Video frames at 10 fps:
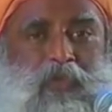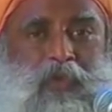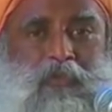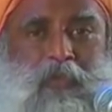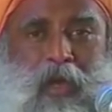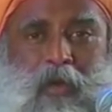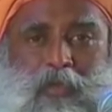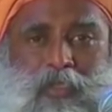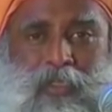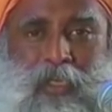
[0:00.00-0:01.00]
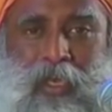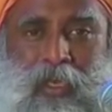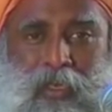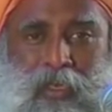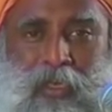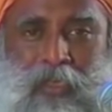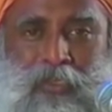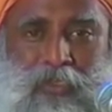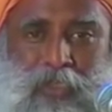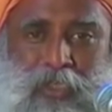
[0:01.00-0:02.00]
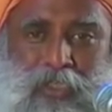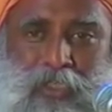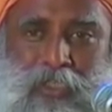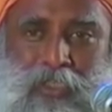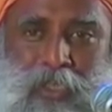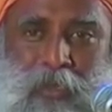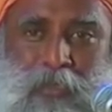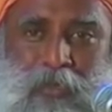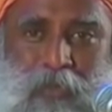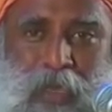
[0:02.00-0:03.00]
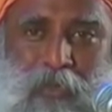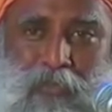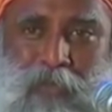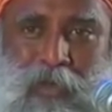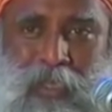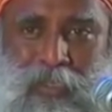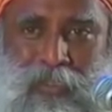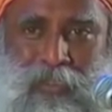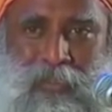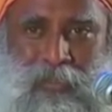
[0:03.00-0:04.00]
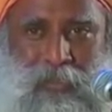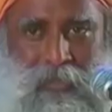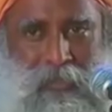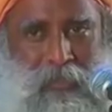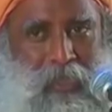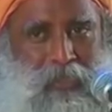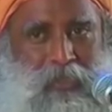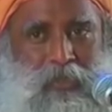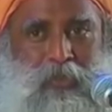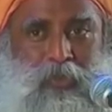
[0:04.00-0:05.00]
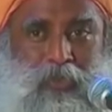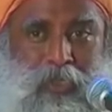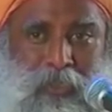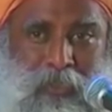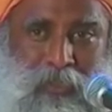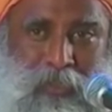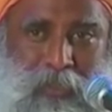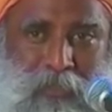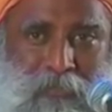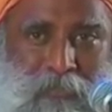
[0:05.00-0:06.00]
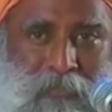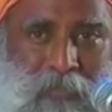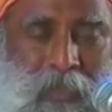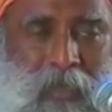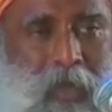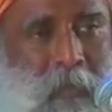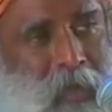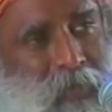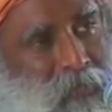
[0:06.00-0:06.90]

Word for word: 3-4 hours a day, just in terms of wakefulness, that's a huge thing, isn't it? Apart